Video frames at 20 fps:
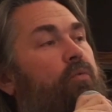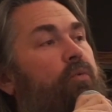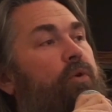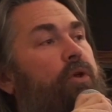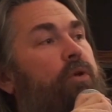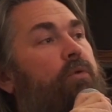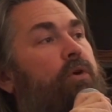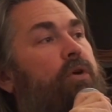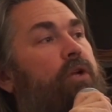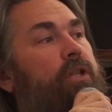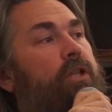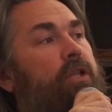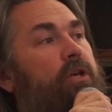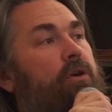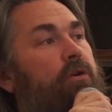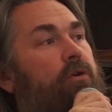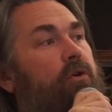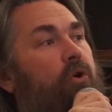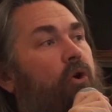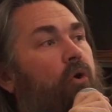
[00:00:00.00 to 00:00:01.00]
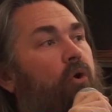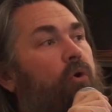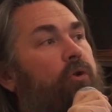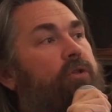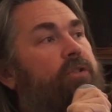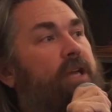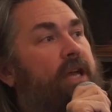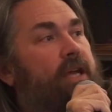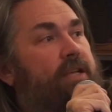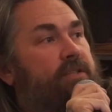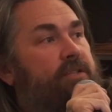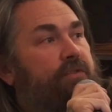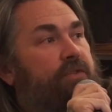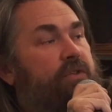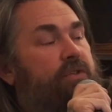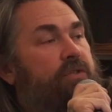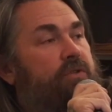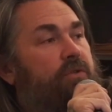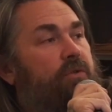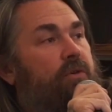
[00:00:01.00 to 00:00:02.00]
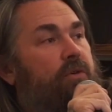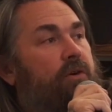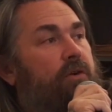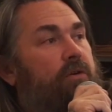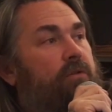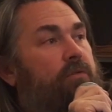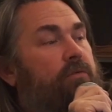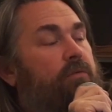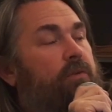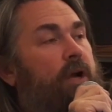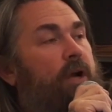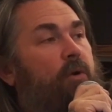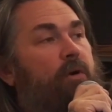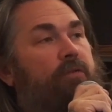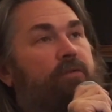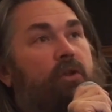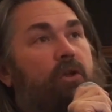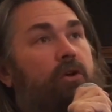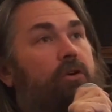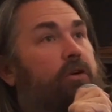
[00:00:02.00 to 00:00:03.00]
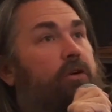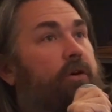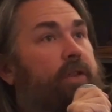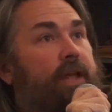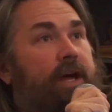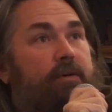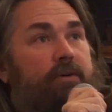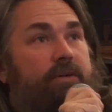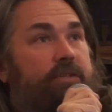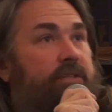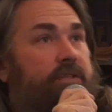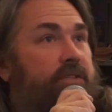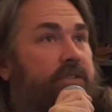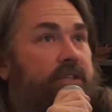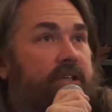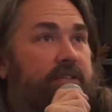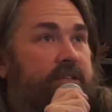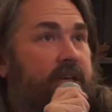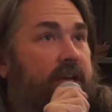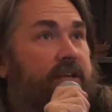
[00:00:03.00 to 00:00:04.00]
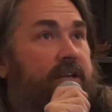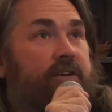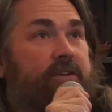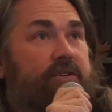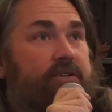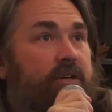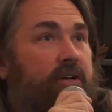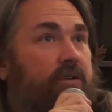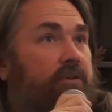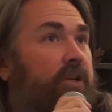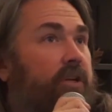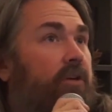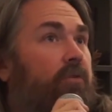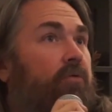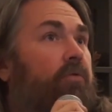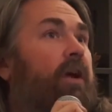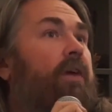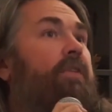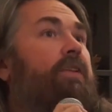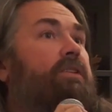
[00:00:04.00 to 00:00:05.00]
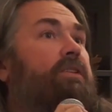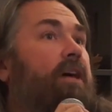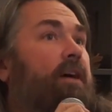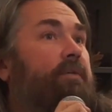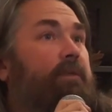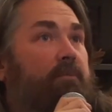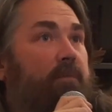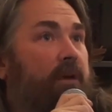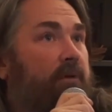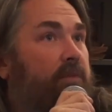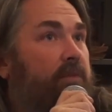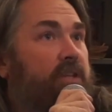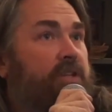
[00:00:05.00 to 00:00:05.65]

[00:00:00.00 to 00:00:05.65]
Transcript: We would, in the old days of the store, however long ago that was, let's say 10 years ago, around the time that